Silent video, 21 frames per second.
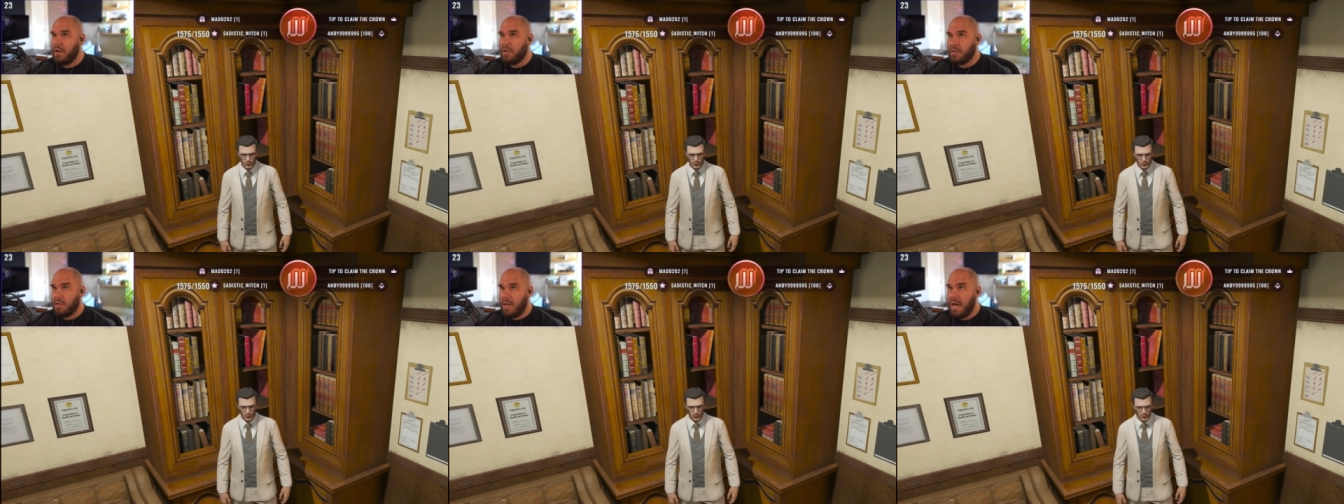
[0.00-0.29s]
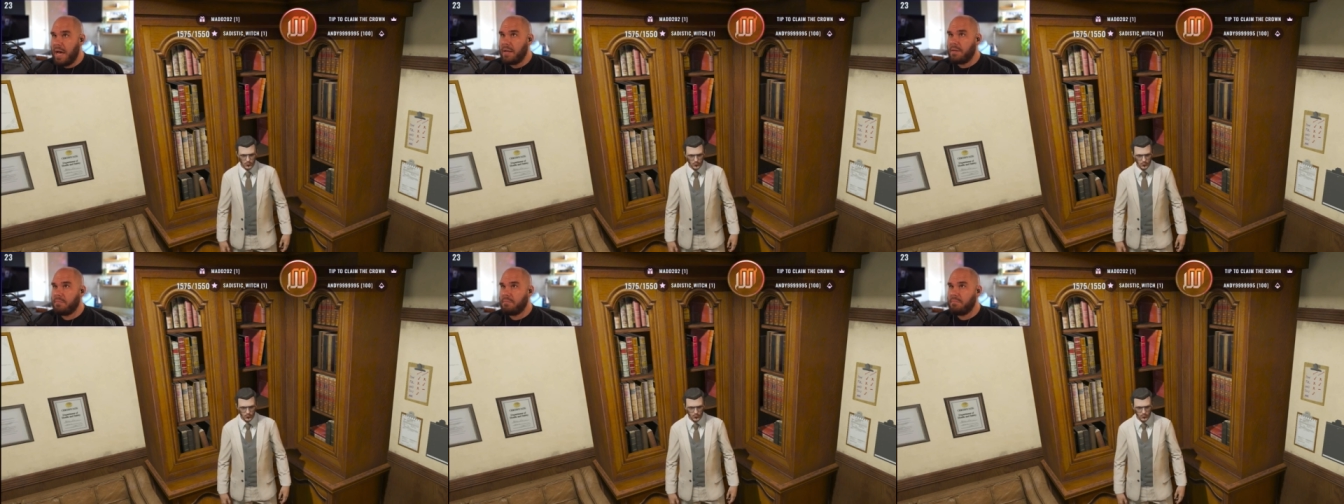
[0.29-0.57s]
a
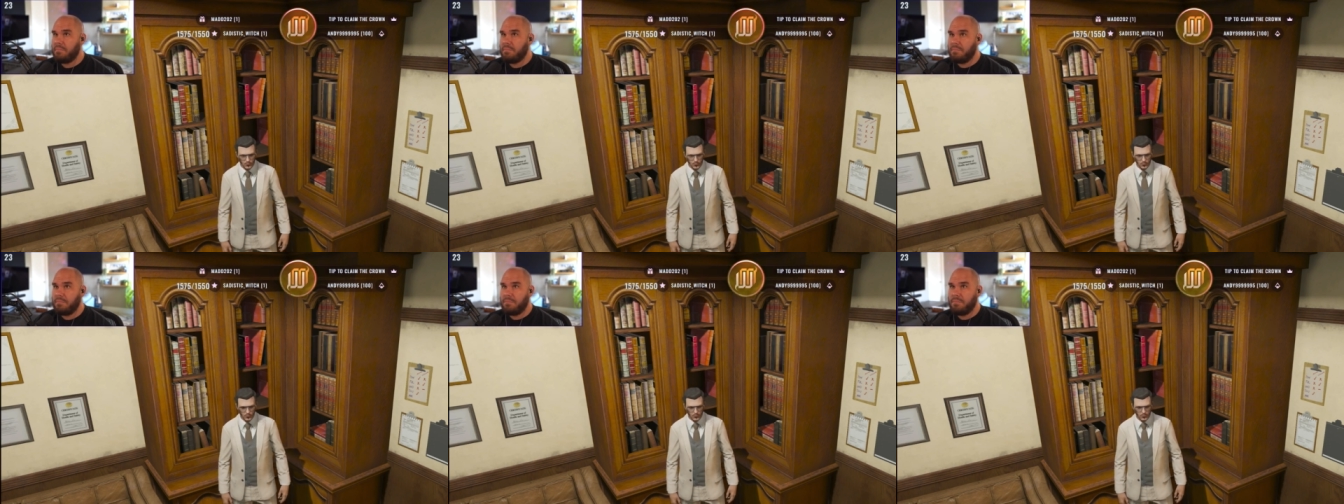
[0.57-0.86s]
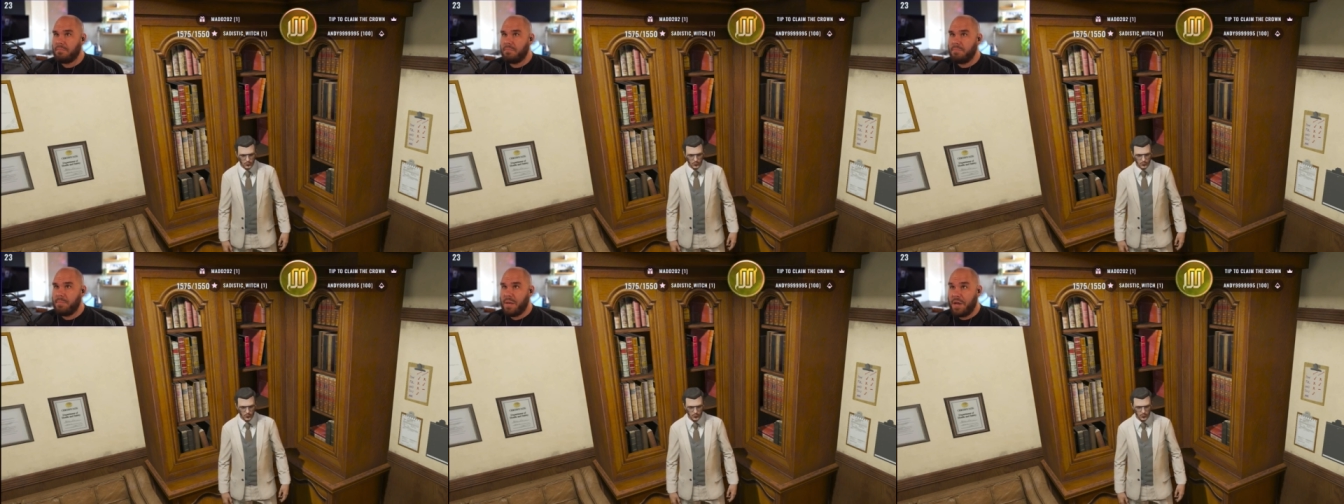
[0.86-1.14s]
lot
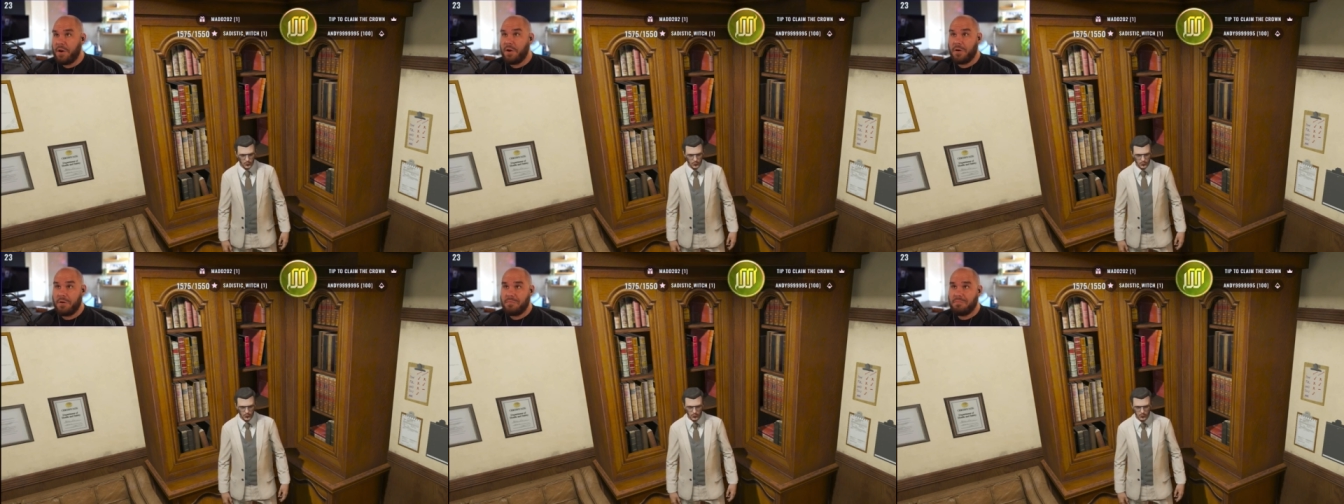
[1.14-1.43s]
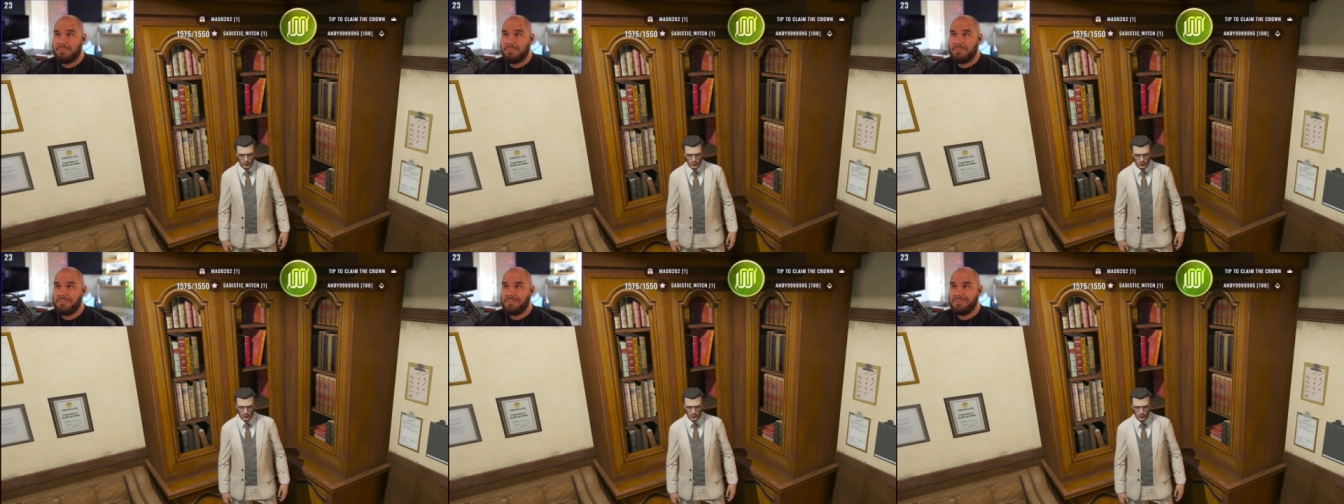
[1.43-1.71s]
better,
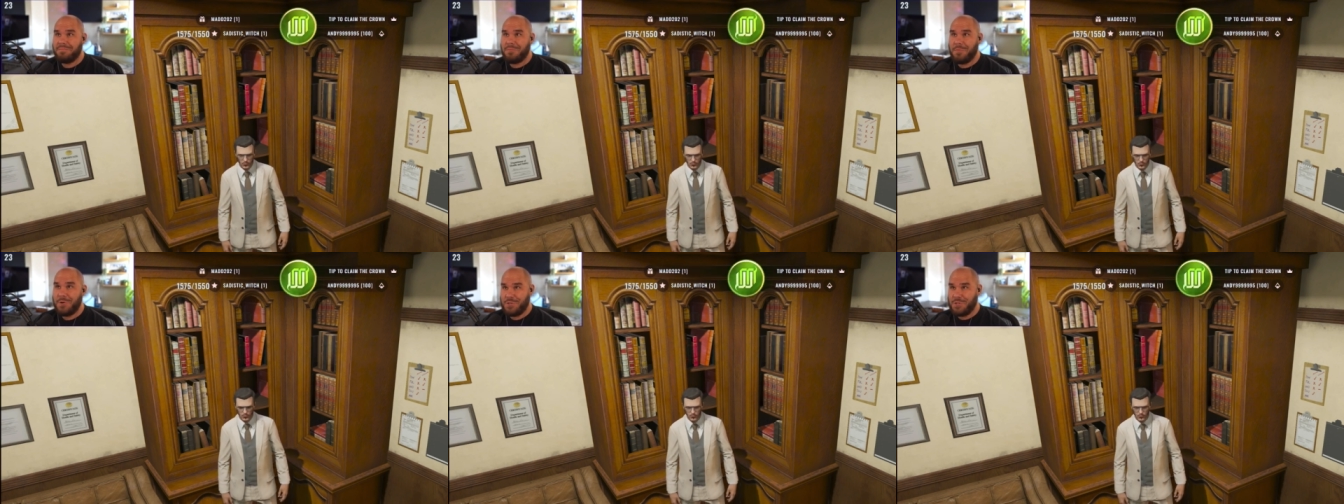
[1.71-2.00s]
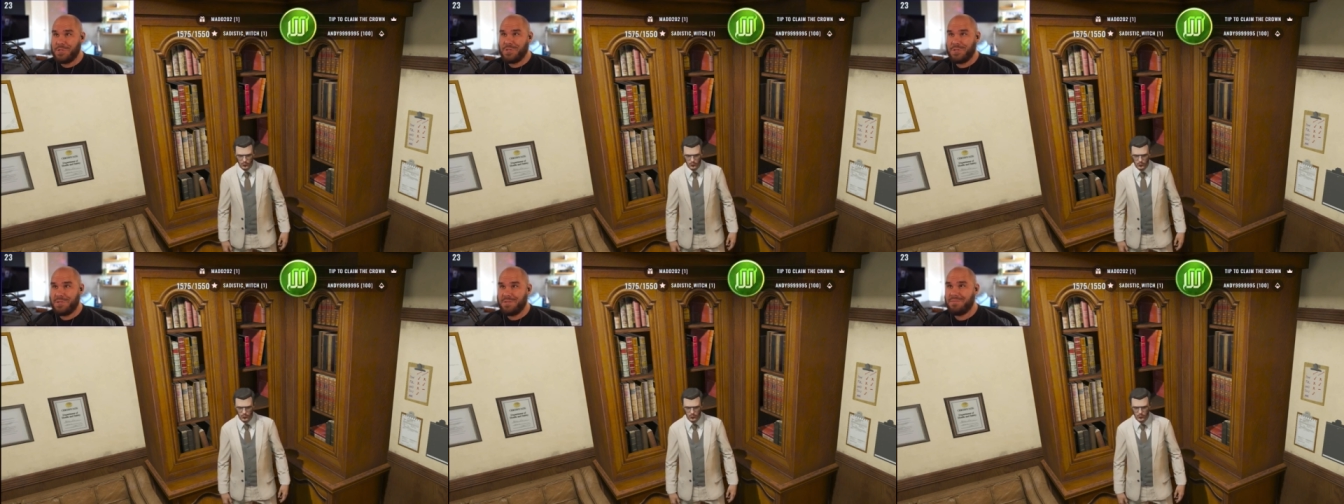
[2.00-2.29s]
which
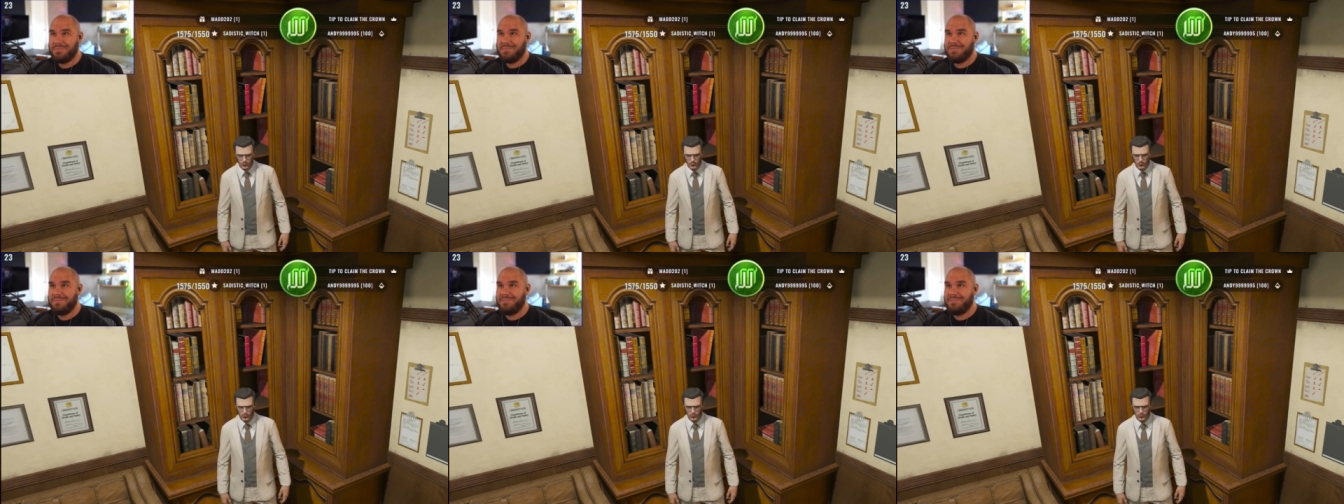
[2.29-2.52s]
is,